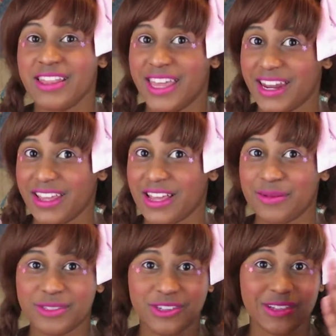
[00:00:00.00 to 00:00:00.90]
That didn't
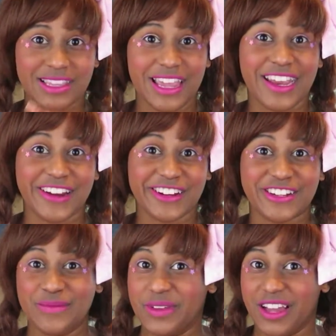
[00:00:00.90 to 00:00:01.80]
come till later,
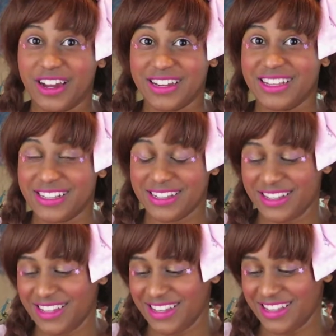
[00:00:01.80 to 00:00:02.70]
to be honest.